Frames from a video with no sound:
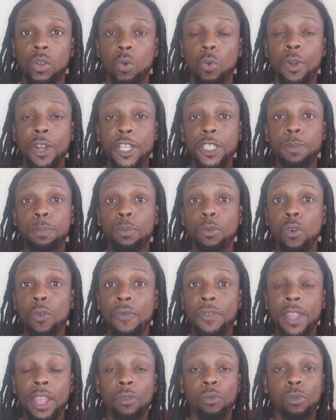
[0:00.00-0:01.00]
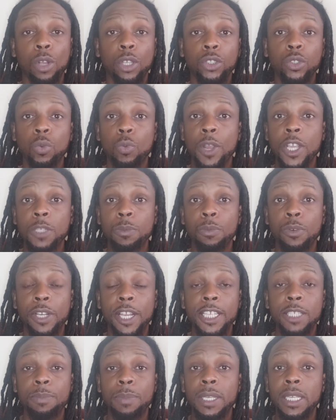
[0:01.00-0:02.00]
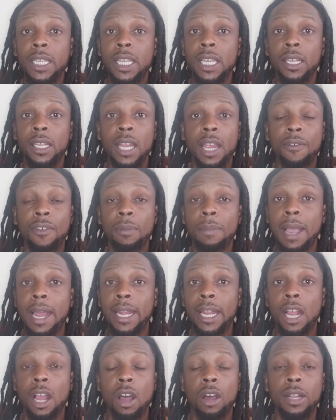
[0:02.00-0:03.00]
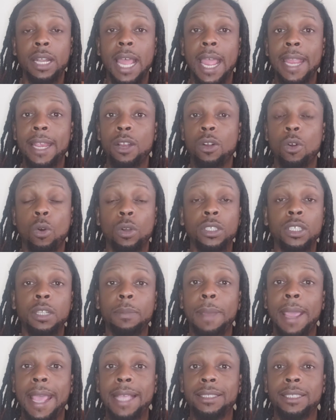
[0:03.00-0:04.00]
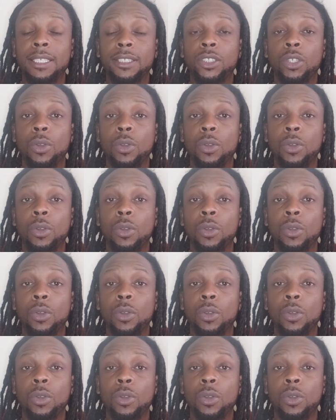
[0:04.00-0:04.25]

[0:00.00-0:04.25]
When it's proven that Russell Westbrook has been killing everybody all night going to the basket,